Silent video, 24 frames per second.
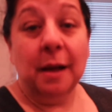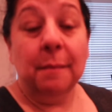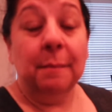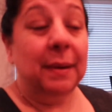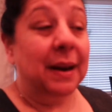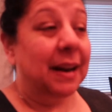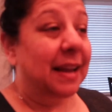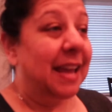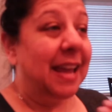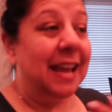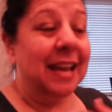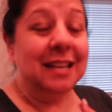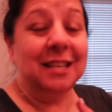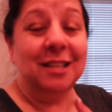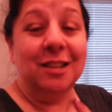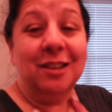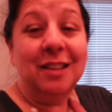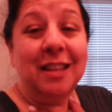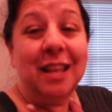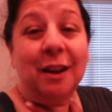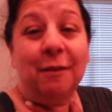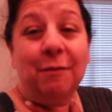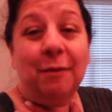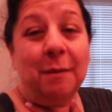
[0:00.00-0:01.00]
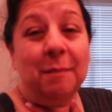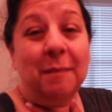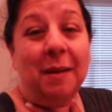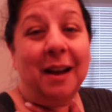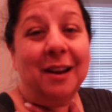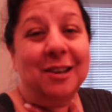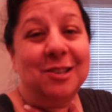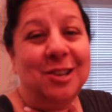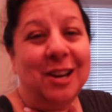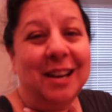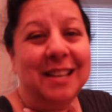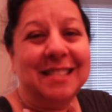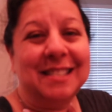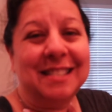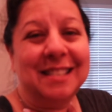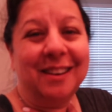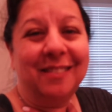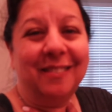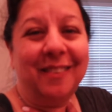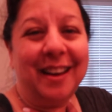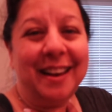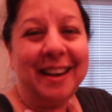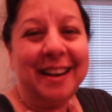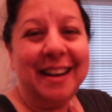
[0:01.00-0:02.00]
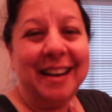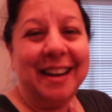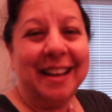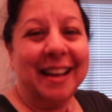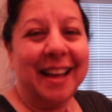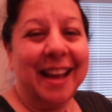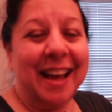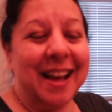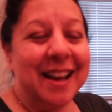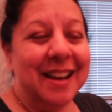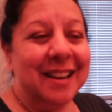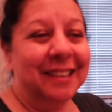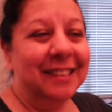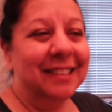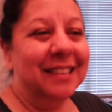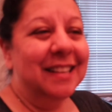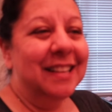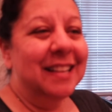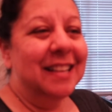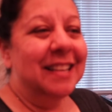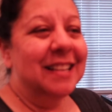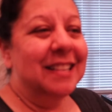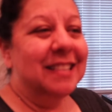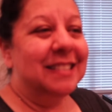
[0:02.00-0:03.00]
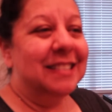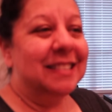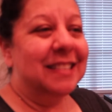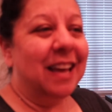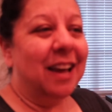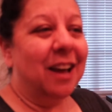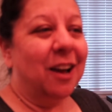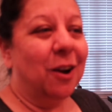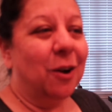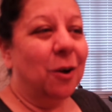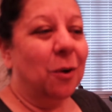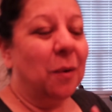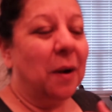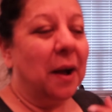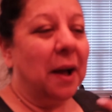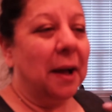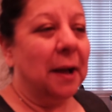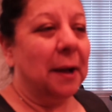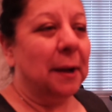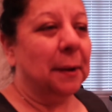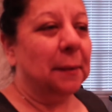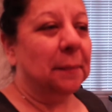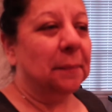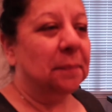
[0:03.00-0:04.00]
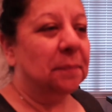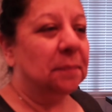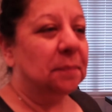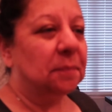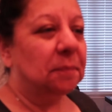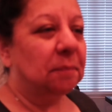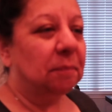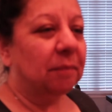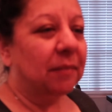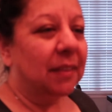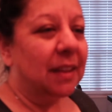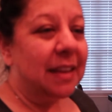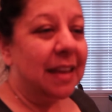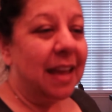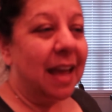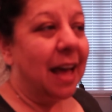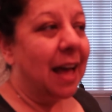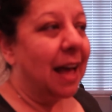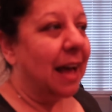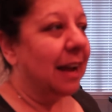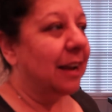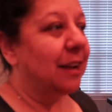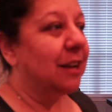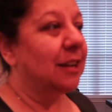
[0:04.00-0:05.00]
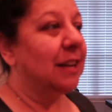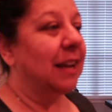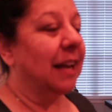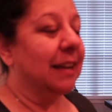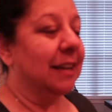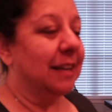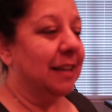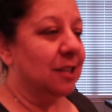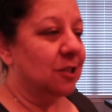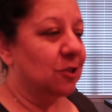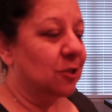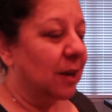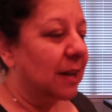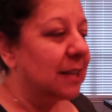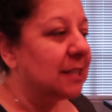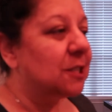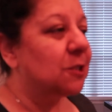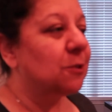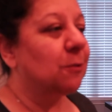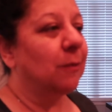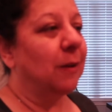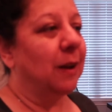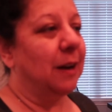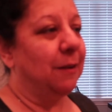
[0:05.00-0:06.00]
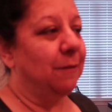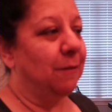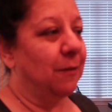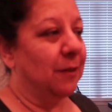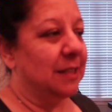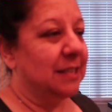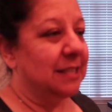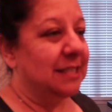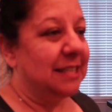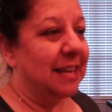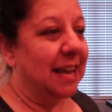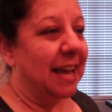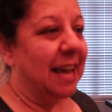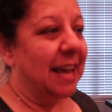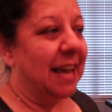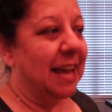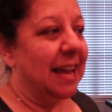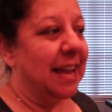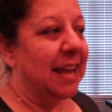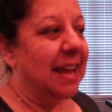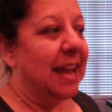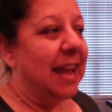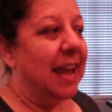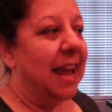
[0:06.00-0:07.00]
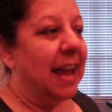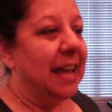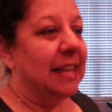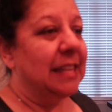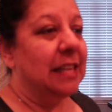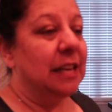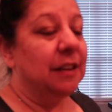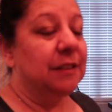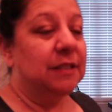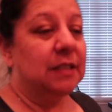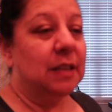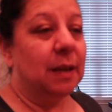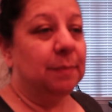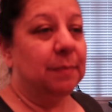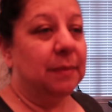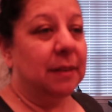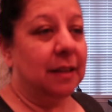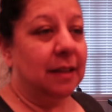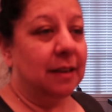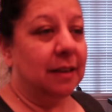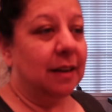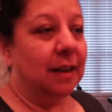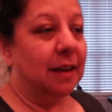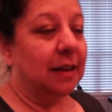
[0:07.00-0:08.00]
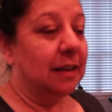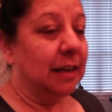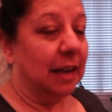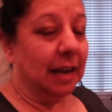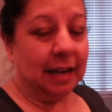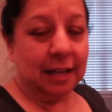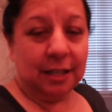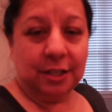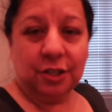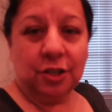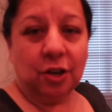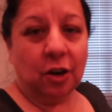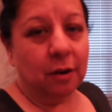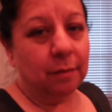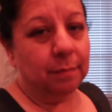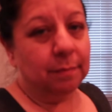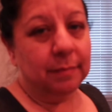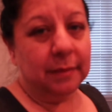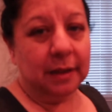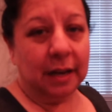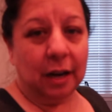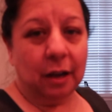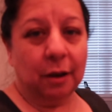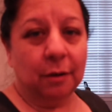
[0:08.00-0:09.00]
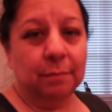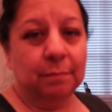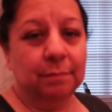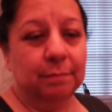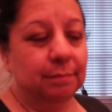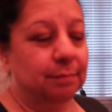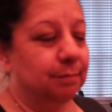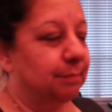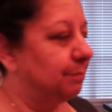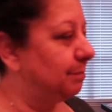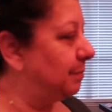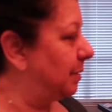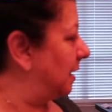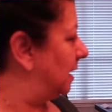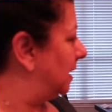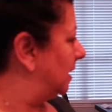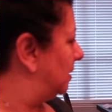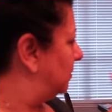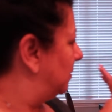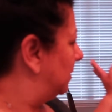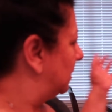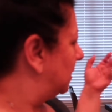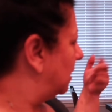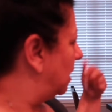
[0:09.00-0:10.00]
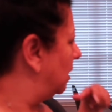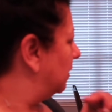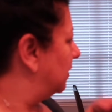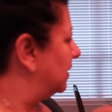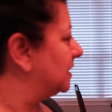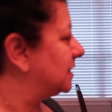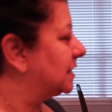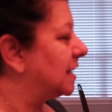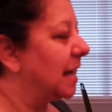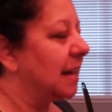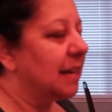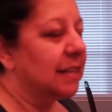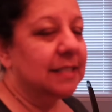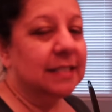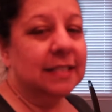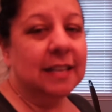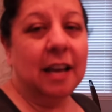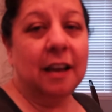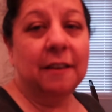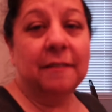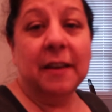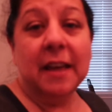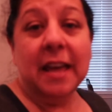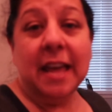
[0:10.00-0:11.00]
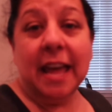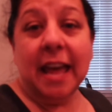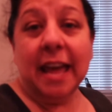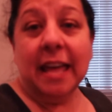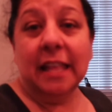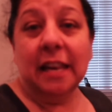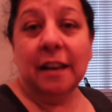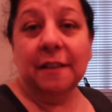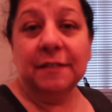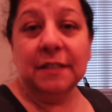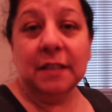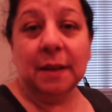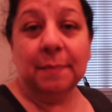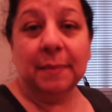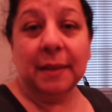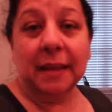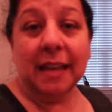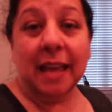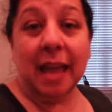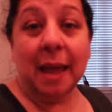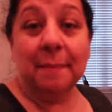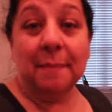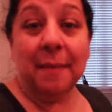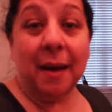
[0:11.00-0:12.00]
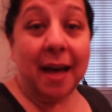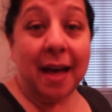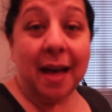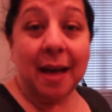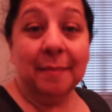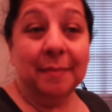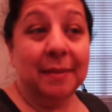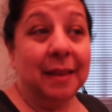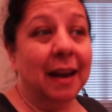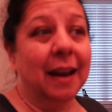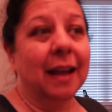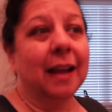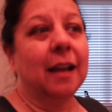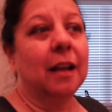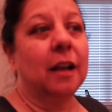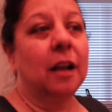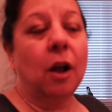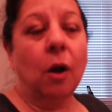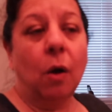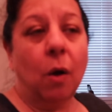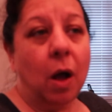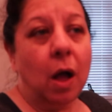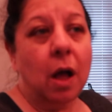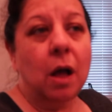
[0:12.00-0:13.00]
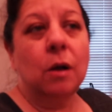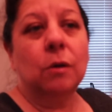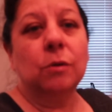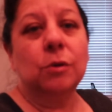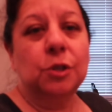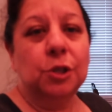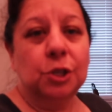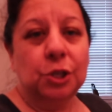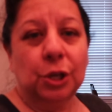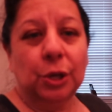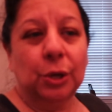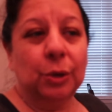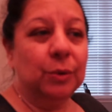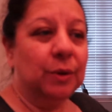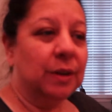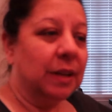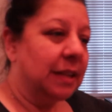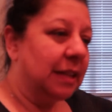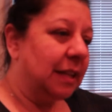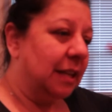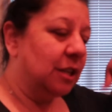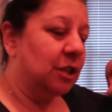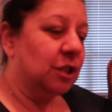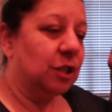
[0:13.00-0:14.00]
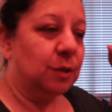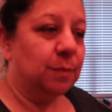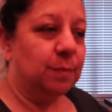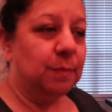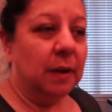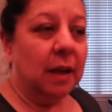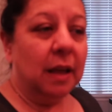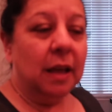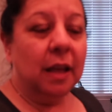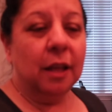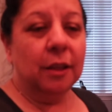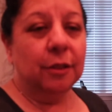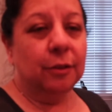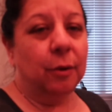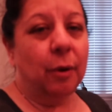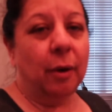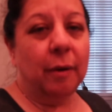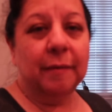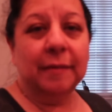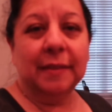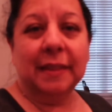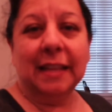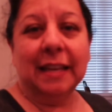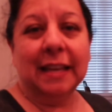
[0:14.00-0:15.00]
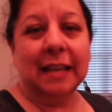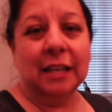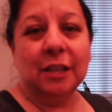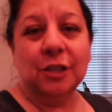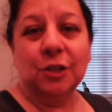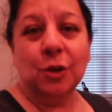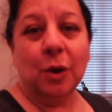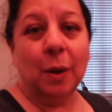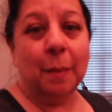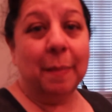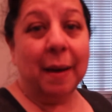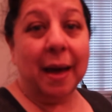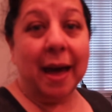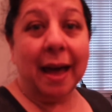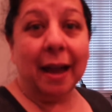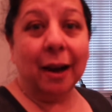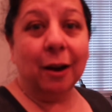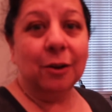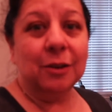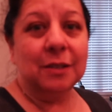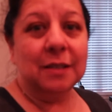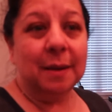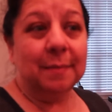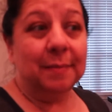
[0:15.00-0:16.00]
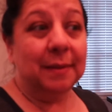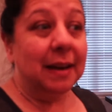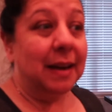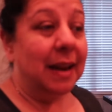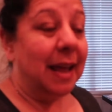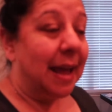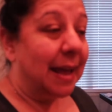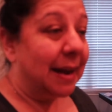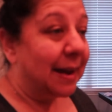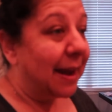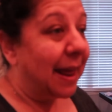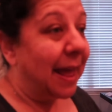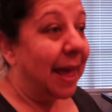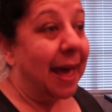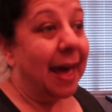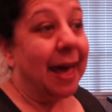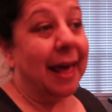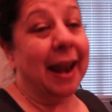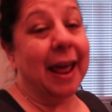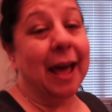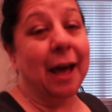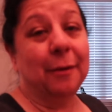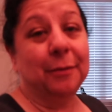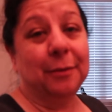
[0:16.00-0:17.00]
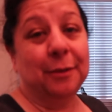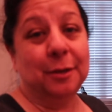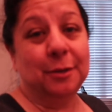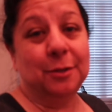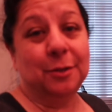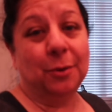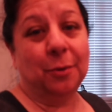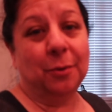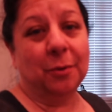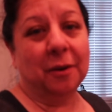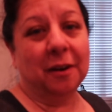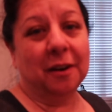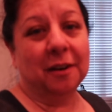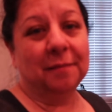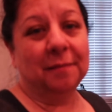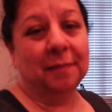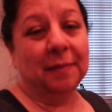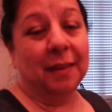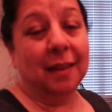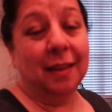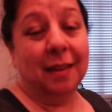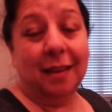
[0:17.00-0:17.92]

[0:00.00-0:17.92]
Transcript: But I can't do that if I'm not dressed and ready to go. So, um, yeah, I could like get dressed, ready for the day, and then if something, yeah, I could start, you know, piddling with all this kind of stuff. And if something came up, then I could go, oh shoot, and then just throw everything into a bag or something and head out the door.